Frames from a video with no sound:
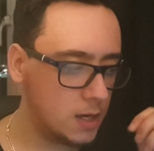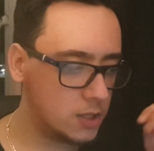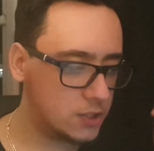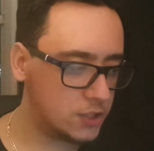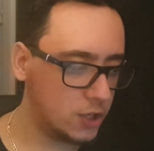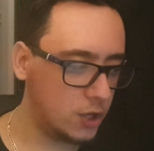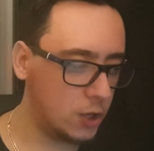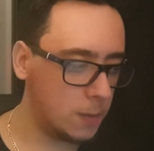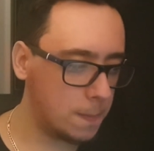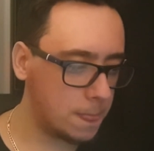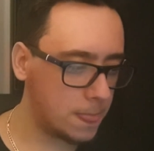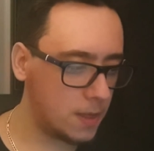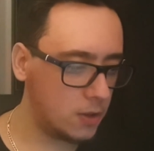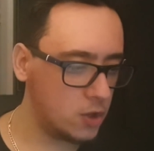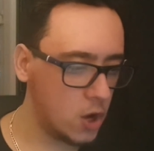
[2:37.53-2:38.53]
So,
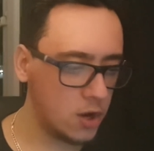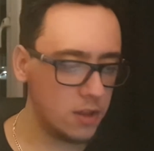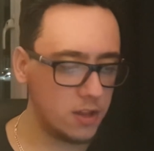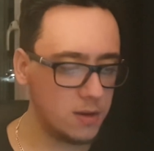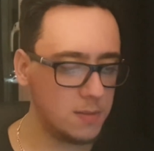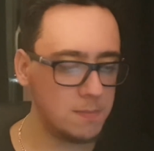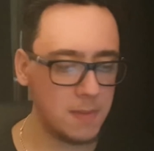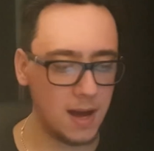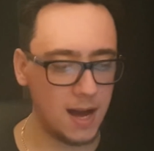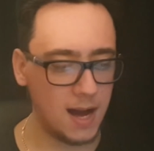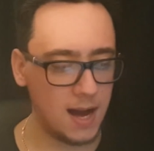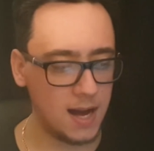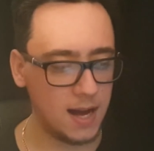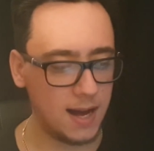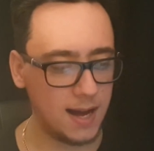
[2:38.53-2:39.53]
none of them
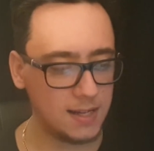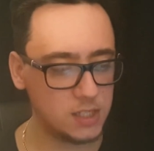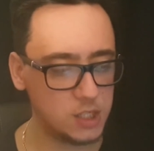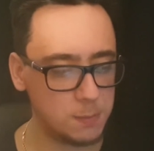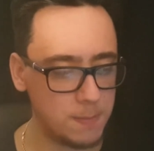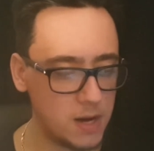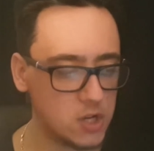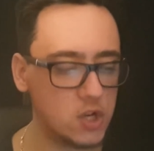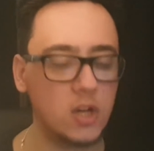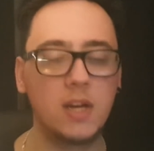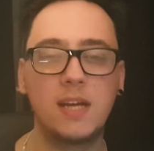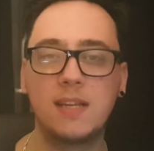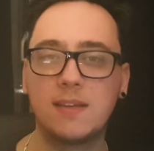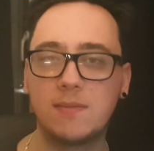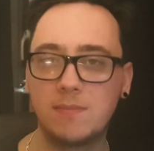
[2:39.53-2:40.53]
are
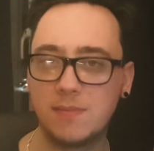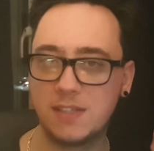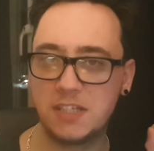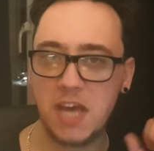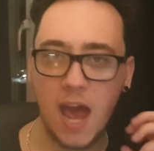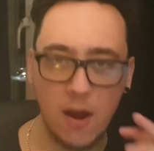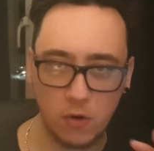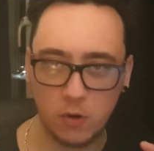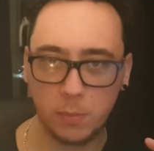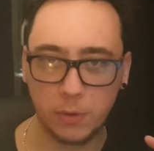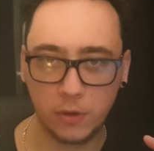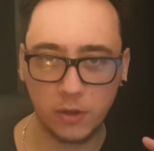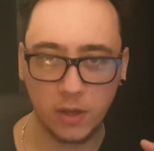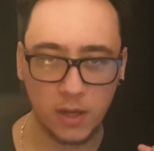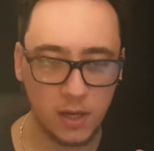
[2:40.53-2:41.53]
especially
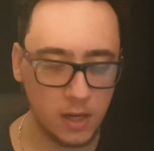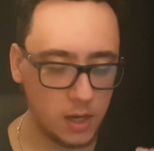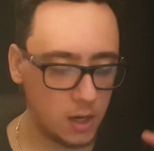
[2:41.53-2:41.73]
terrible,